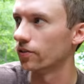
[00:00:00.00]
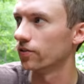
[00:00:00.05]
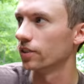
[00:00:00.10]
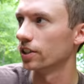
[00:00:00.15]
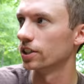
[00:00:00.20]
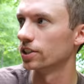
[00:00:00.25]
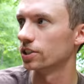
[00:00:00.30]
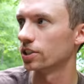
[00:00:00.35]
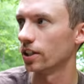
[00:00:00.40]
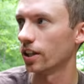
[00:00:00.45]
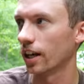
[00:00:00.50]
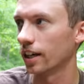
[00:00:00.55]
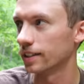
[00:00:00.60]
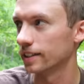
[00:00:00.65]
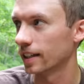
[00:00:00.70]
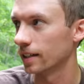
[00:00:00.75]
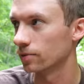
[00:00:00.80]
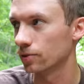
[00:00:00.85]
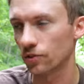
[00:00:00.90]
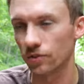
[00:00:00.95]
of the fish, a lot of
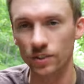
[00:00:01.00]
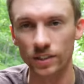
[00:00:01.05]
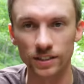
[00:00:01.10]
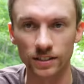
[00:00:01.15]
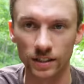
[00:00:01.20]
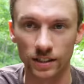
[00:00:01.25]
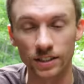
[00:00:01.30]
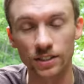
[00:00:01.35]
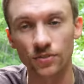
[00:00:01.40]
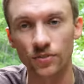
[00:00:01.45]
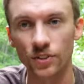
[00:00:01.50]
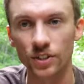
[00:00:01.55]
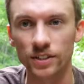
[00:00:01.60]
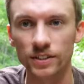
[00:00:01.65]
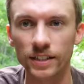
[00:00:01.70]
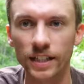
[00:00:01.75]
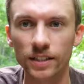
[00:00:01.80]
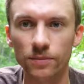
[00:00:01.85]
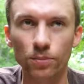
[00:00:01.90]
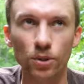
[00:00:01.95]
times for these, at least for these
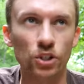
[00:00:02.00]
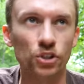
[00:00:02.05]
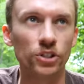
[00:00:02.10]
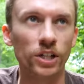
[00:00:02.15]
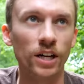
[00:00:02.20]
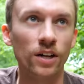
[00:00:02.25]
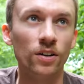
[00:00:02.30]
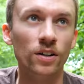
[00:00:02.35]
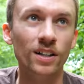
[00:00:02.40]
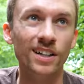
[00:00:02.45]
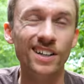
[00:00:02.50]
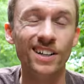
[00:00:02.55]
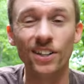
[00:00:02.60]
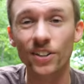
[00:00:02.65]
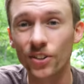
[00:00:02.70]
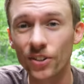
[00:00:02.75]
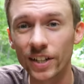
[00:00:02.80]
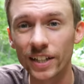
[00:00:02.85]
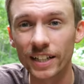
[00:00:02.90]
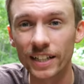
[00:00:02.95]
native brook trout,
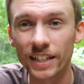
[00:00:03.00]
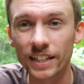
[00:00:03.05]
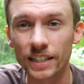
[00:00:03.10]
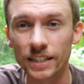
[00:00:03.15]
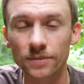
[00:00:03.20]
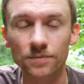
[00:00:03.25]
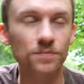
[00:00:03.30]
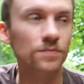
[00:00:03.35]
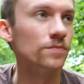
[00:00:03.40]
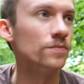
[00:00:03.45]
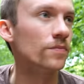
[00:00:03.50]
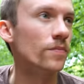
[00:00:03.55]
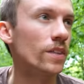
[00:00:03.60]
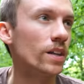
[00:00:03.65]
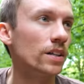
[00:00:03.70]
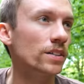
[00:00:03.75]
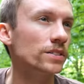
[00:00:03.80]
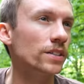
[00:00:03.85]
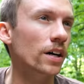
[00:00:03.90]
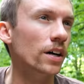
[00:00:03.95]
they're gonna eat it.
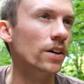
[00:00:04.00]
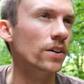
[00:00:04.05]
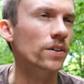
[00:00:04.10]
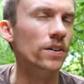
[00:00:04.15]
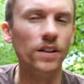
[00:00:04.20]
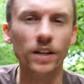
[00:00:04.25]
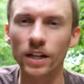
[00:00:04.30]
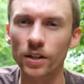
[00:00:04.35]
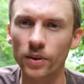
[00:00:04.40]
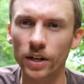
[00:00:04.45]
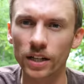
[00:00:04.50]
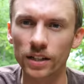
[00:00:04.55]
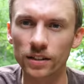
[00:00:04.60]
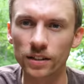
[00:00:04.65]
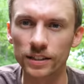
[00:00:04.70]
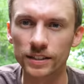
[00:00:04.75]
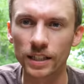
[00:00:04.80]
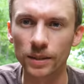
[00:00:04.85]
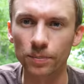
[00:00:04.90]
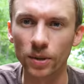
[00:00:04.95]
So anyway,
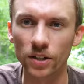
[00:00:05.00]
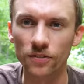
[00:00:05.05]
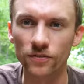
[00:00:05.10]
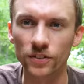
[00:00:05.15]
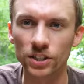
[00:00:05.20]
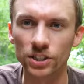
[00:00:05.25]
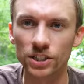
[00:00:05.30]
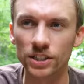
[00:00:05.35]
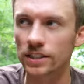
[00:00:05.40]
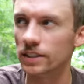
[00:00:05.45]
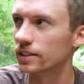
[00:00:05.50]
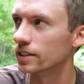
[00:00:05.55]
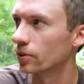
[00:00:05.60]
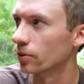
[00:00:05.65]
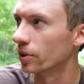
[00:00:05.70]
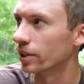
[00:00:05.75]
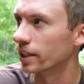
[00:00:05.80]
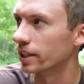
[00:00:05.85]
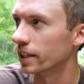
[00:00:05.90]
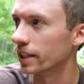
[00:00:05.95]
let's keep on fishing and see what
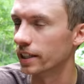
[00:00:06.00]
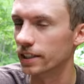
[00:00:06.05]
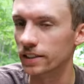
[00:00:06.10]
we can get